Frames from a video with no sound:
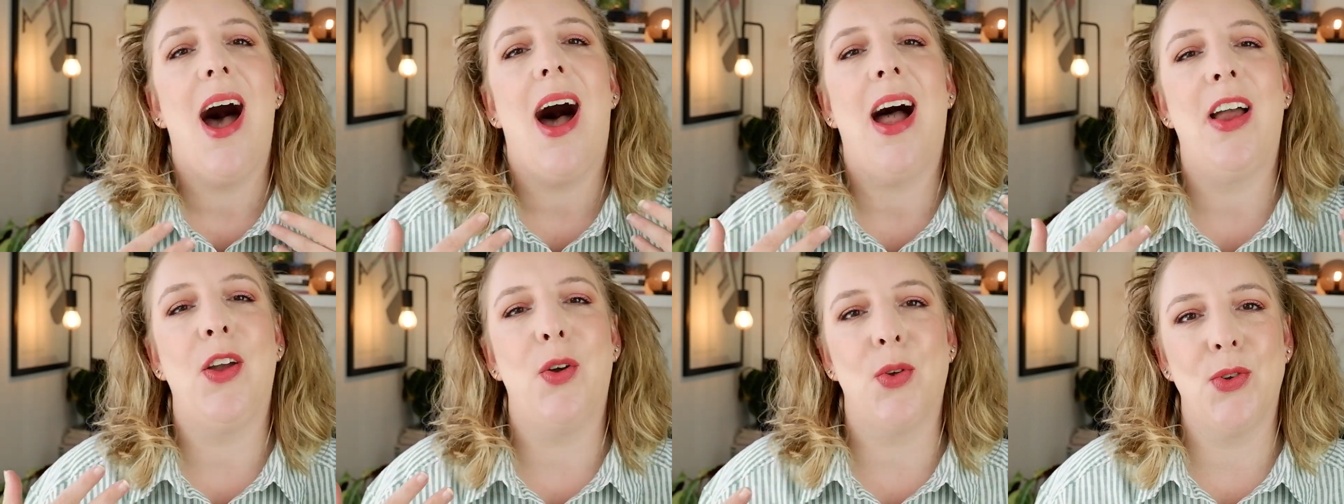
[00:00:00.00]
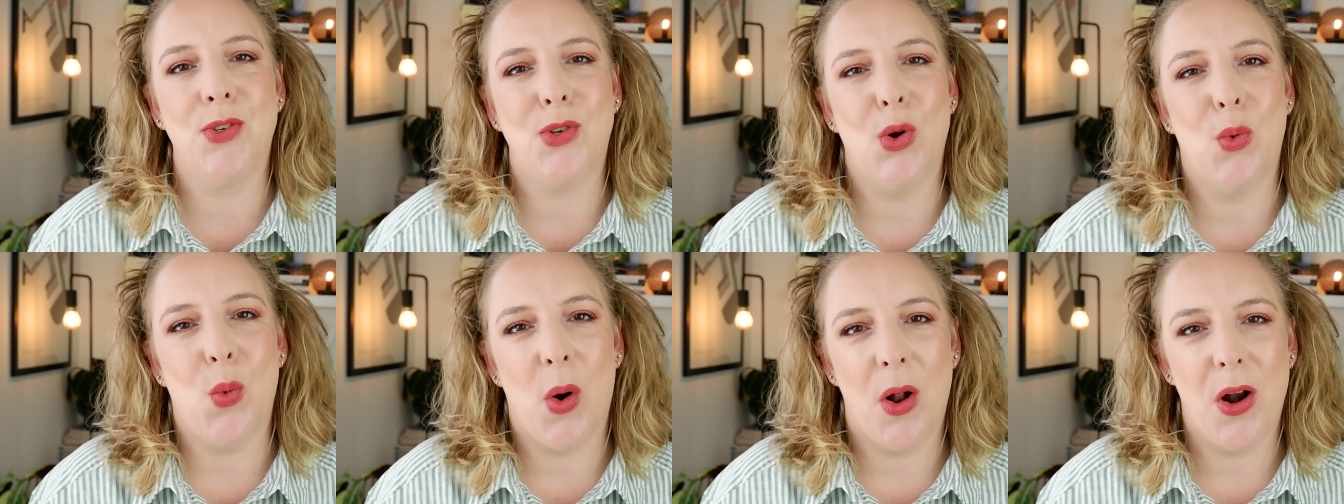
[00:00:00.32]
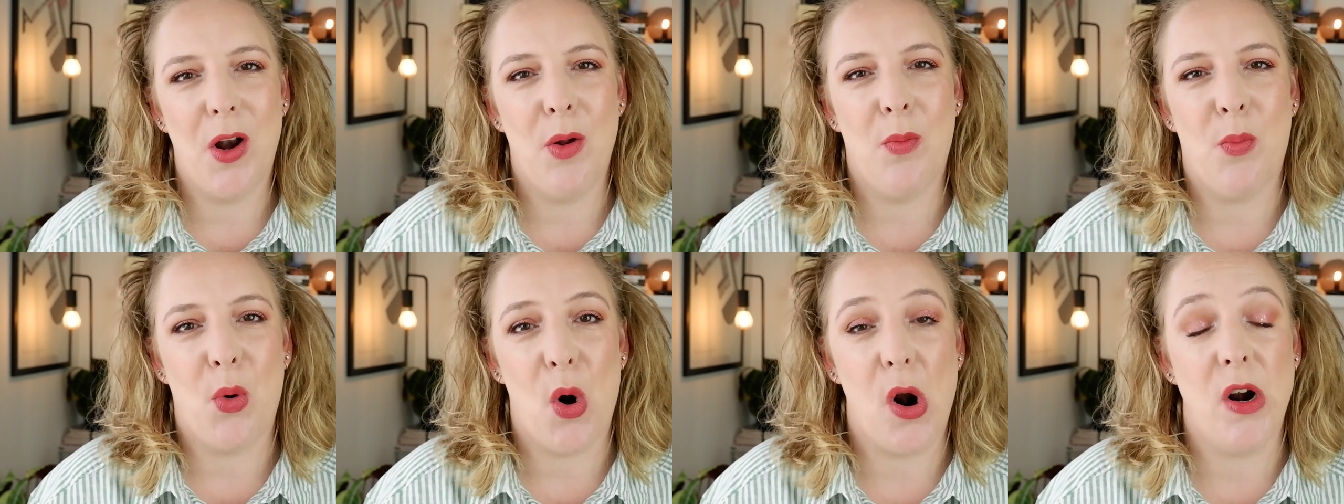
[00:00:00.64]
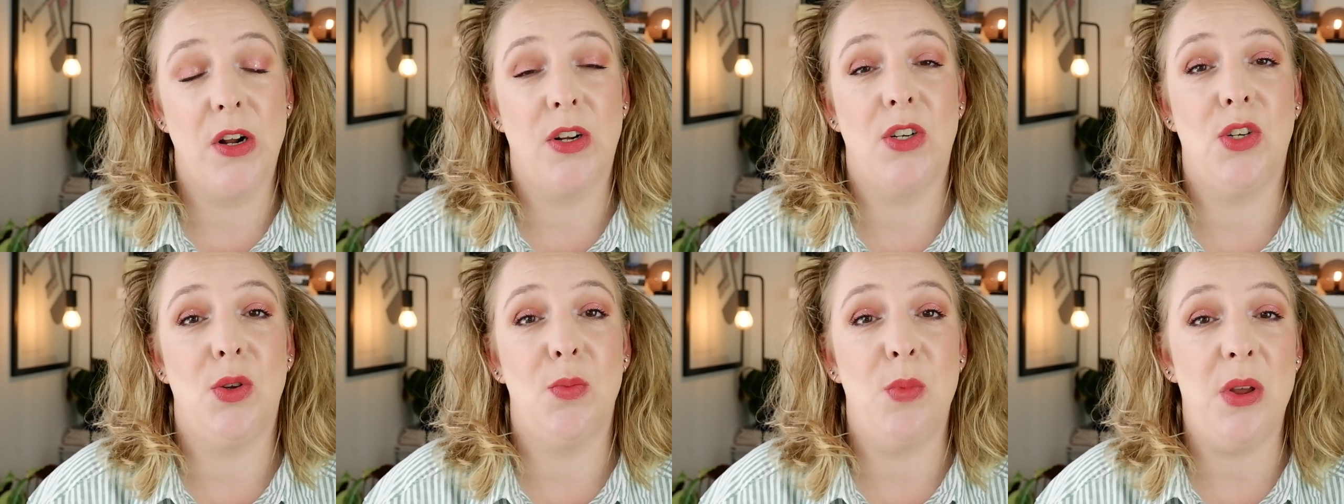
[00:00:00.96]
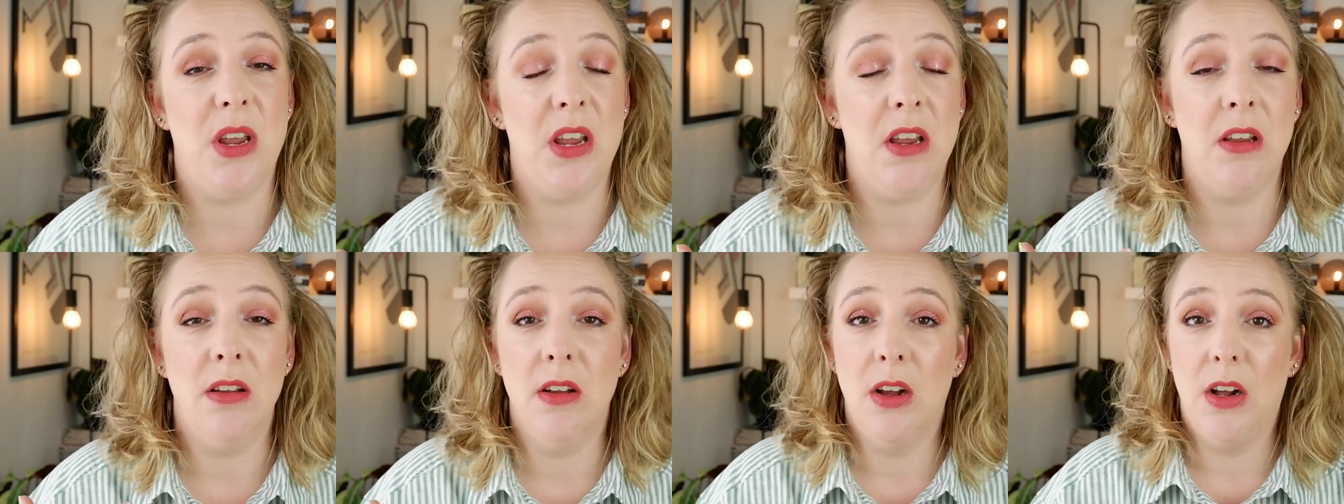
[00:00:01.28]
I also want a product to
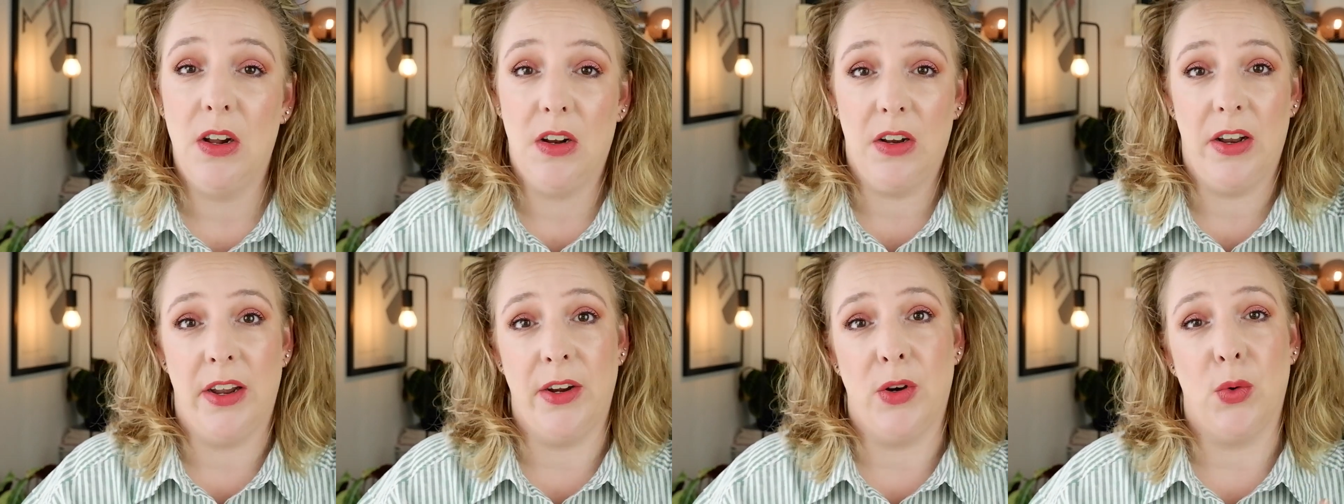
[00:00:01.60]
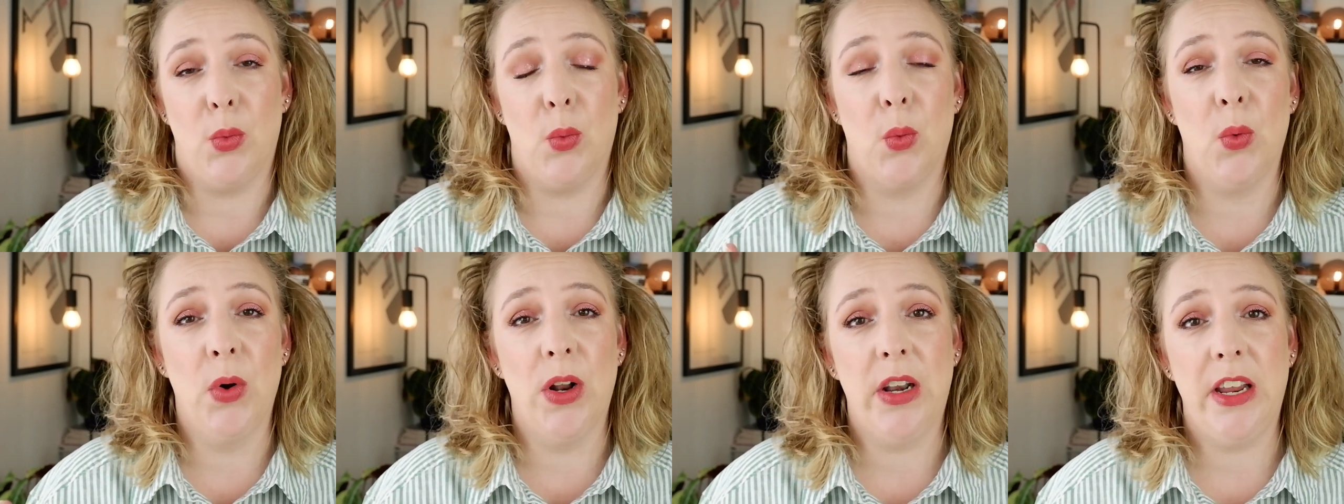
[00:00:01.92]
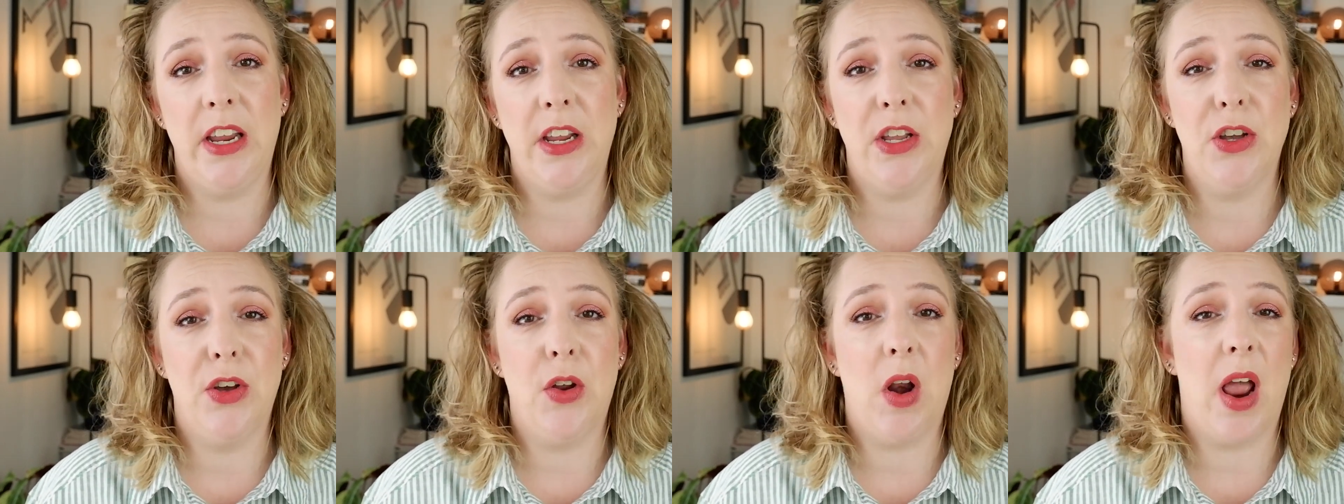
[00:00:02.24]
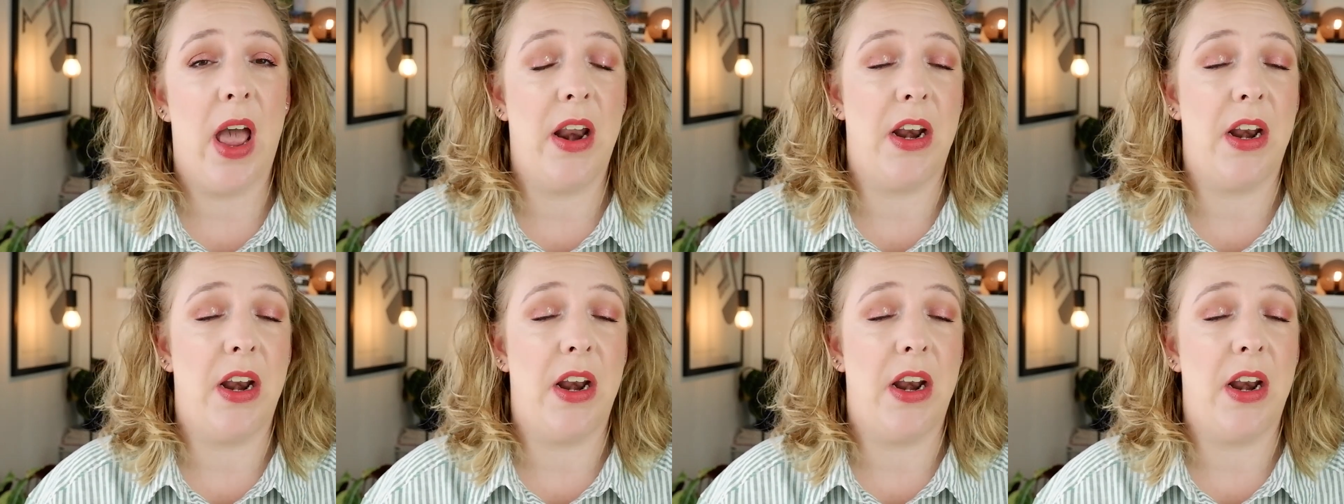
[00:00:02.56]
be like really good,